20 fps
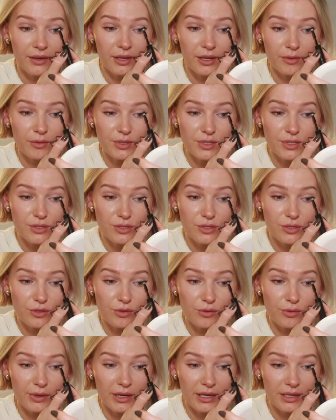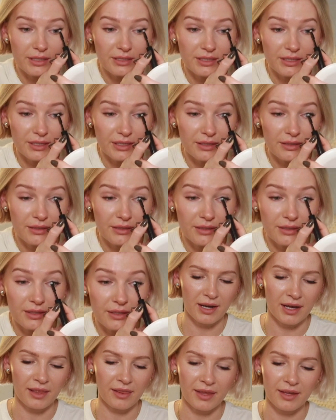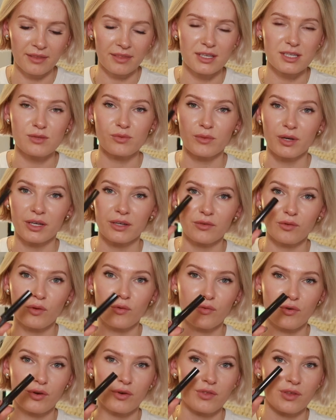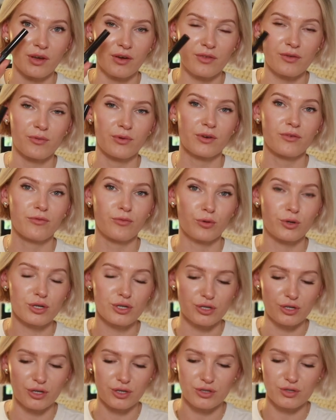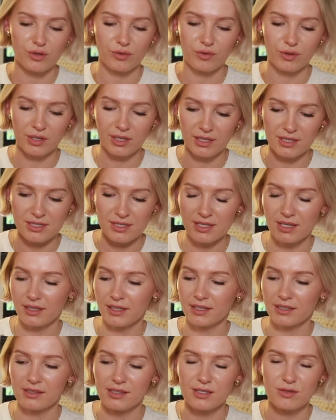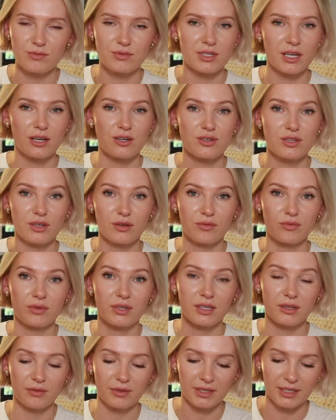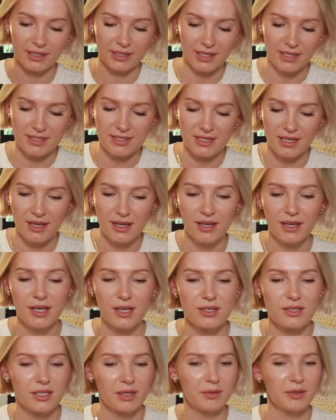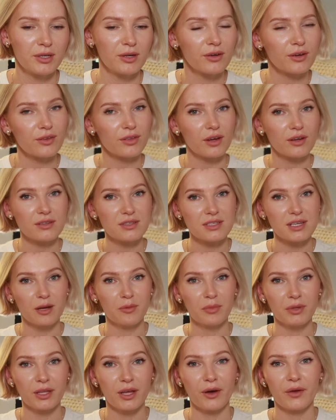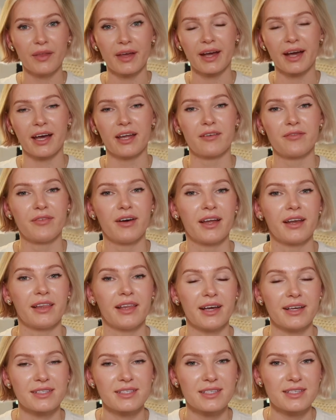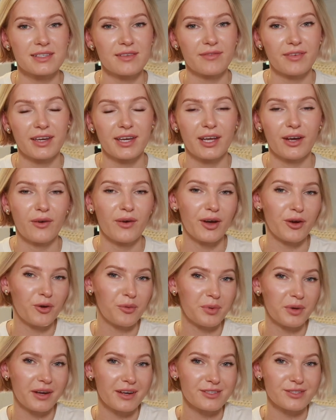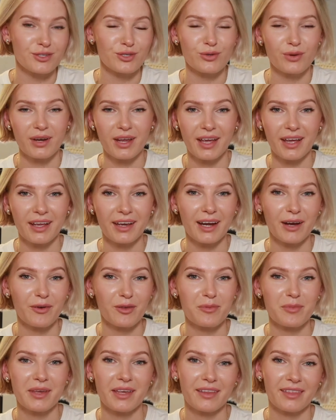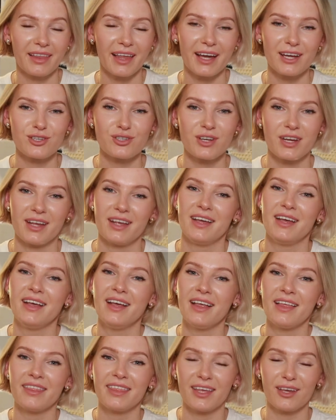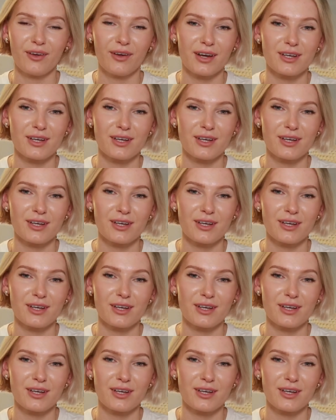it was too waxy. I like this one over the other one for sure. So if you need a sealant, this one's actually really, really nice. So let me know your thoughts down below. That kind of finalizes the video. I hope you guys enjoyed hanging out with me and lashing. Thank you